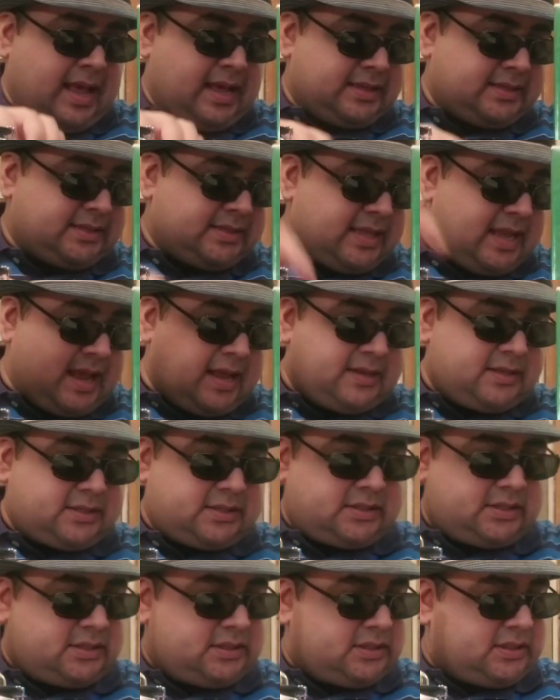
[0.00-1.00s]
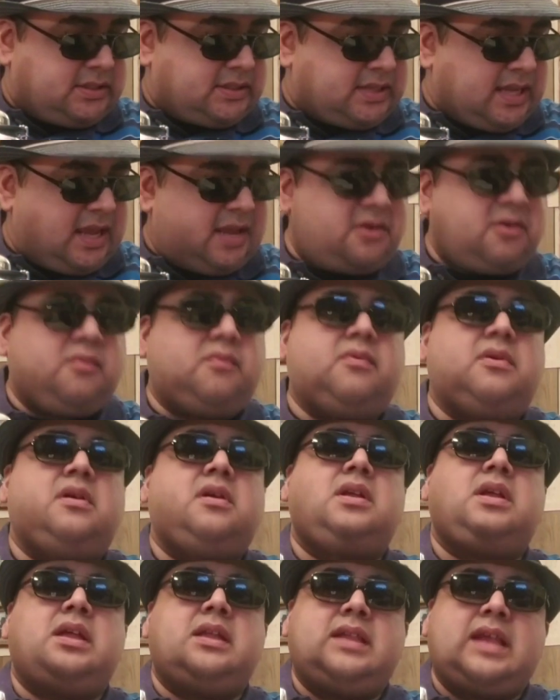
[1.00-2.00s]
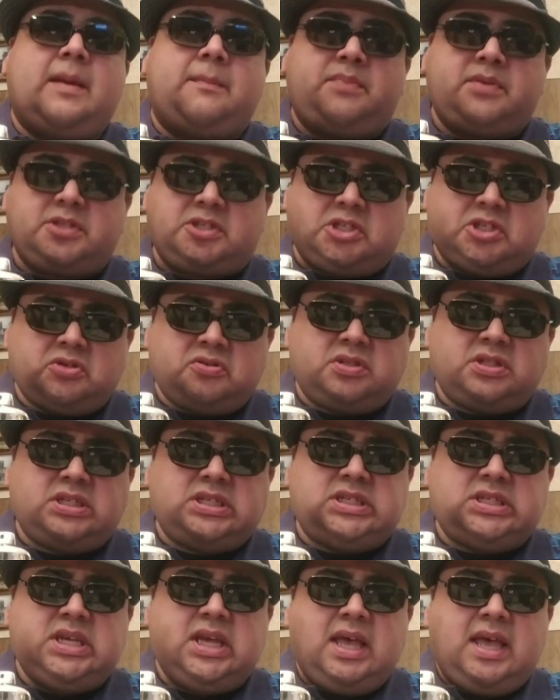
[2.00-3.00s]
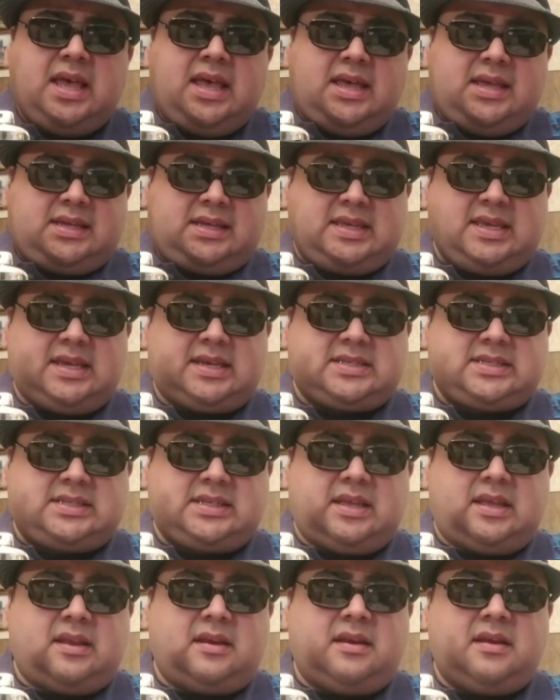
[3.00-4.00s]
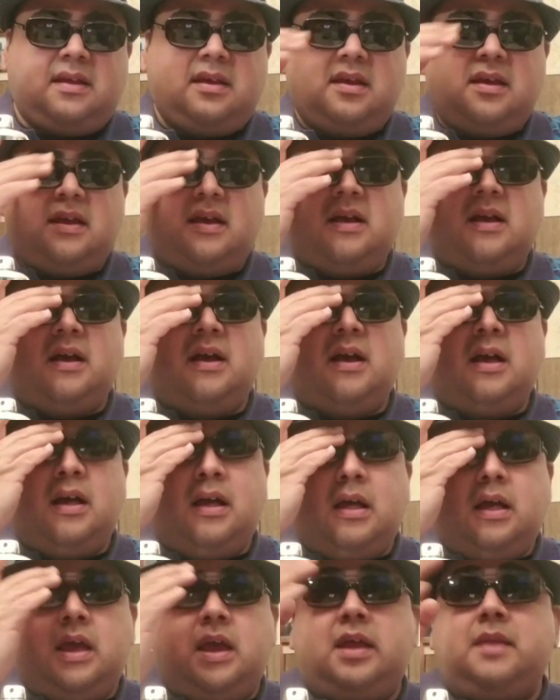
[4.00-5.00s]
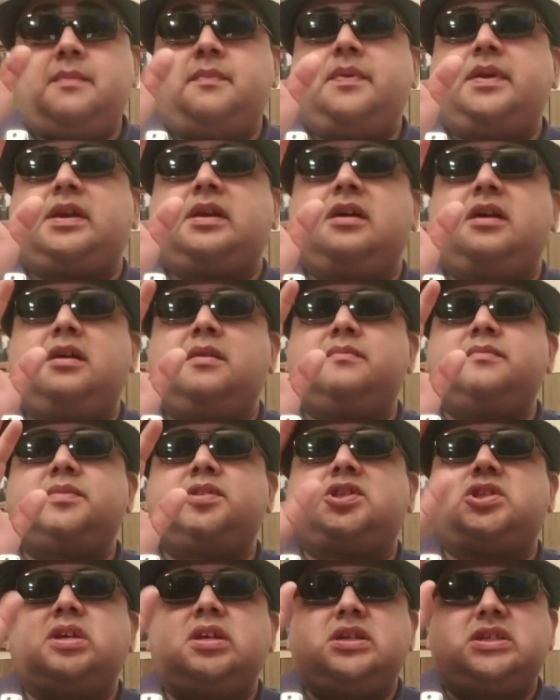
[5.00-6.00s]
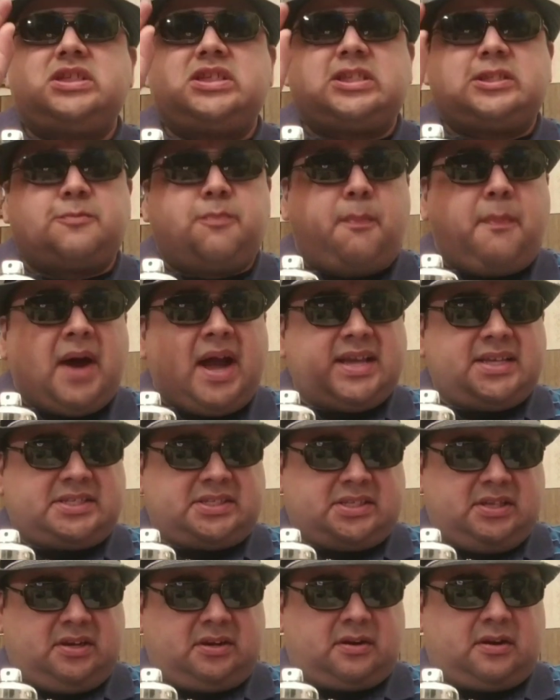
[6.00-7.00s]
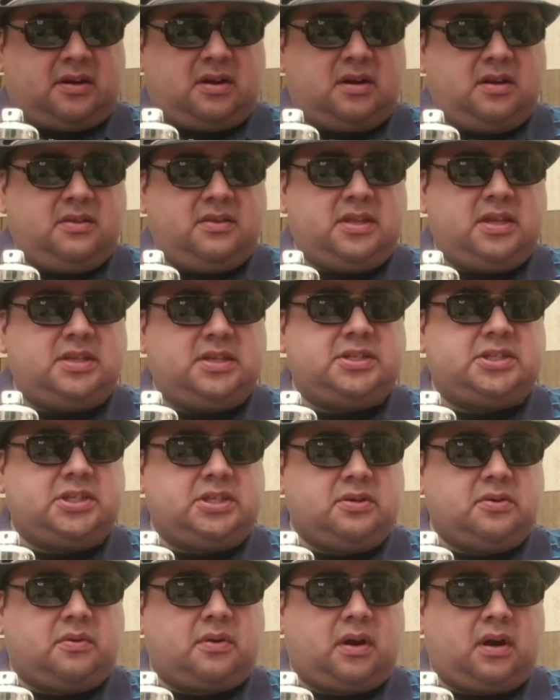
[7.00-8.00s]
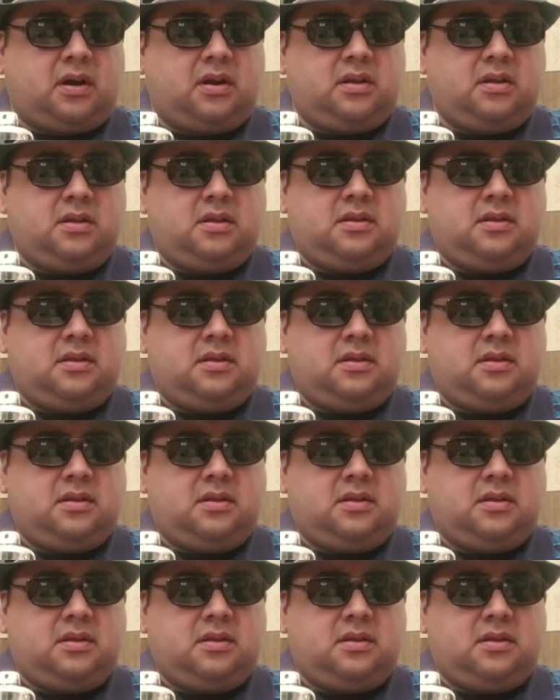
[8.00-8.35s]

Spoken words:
as that sandalwood and that patchouli kicks in, it becomes spicier than Dior.